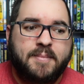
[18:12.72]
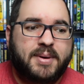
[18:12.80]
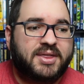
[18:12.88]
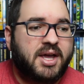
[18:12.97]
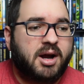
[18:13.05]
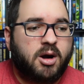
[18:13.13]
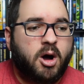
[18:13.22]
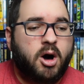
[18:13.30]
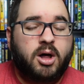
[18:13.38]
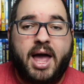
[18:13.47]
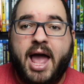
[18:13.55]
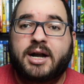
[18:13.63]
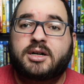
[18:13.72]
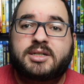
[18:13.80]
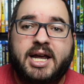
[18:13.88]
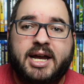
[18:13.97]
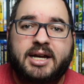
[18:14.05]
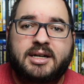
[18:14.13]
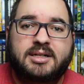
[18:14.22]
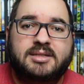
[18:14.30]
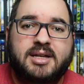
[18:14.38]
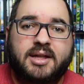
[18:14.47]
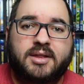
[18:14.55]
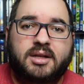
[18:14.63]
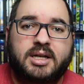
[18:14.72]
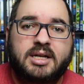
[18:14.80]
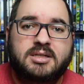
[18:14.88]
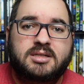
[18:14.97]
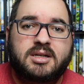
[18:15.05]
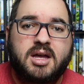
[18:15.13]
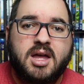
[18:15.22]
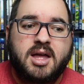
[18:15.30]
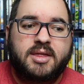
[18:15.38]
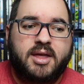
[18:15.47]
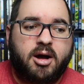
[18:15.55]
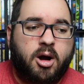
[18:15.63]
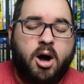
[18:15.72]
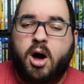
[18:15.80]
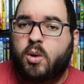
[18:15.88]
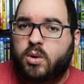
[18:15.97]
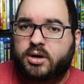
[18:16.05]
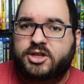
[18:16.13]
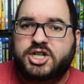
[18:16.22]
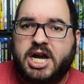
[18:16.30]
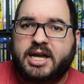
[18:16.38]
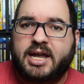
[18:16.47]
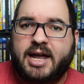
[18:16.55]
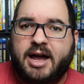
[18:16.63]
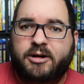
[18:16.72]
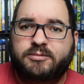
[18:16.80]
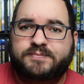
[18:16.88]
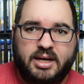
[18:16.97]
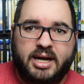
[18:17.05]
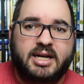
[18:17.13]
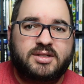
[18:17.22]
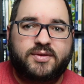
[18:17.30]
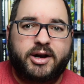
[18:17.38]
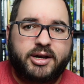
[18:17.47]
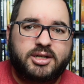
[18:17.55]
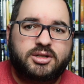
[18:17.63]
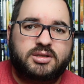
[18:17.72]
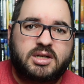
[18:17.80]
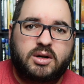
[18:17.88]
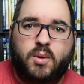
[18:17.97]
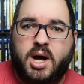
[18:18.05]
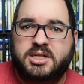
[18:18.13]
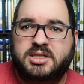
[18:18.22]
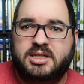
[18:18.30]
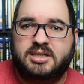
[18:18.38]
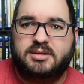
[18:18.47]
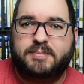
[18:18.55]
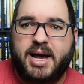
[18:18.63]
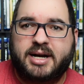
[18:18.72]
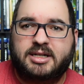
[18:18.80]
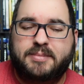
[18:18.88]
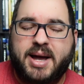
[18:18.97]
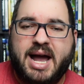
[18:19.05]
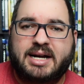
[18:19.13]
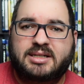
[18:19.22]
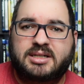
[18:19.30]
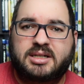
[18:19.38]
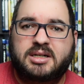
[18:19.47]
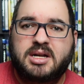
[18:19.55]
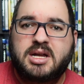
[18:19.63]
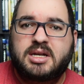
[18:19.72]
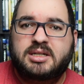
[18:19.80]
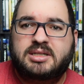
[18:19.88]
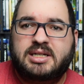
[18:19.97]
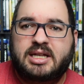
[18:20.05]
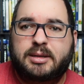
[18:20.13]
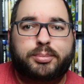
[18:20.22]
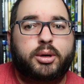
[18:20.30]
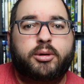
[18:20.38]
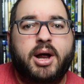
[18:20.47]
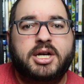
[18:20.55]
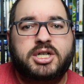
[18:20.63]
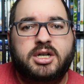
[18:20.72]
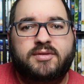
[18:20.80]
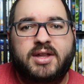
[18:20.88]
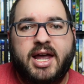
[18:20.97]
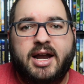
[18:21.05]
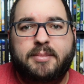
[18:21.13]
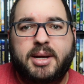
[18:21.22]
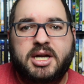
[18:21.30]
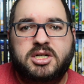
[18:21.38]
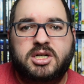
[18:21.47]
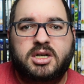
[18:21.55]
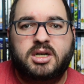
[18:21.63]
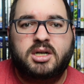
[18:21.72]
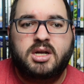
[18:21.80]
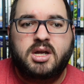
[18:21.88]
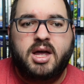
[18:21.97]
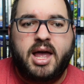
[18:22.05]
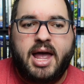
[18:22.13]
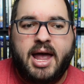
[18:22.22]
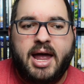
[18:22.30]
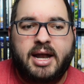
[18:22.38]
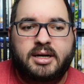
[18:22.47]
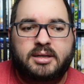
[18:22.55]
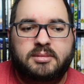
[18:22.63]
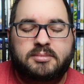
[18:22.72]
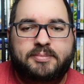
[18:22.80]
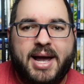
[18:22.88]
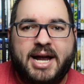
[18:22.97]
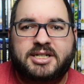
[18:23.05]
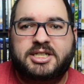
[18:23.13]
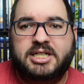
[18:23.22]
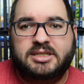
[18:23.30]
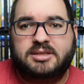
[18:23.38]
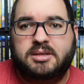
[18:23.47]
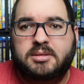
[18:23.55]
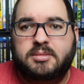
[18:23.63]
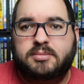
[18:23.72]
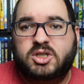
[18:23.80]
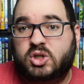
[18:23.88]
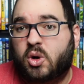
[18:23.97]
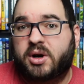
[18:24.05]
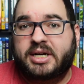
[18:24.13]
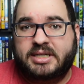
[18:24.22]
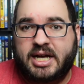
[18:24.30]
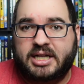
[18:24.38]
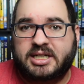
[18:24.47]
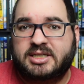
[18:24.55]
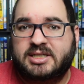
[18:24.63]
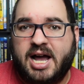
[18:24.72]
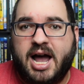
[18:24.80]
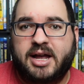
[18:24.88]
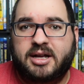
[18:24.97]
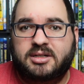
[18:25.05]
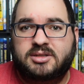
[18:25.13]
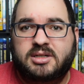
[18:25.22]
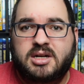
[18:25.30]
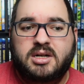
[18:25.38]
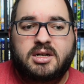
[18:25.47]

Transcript: But they are all entertaining, to say the least. They are all worth checking out. It is very interesting to watch these back to back to see the progression of the animation and Bakshi's storytelling styles.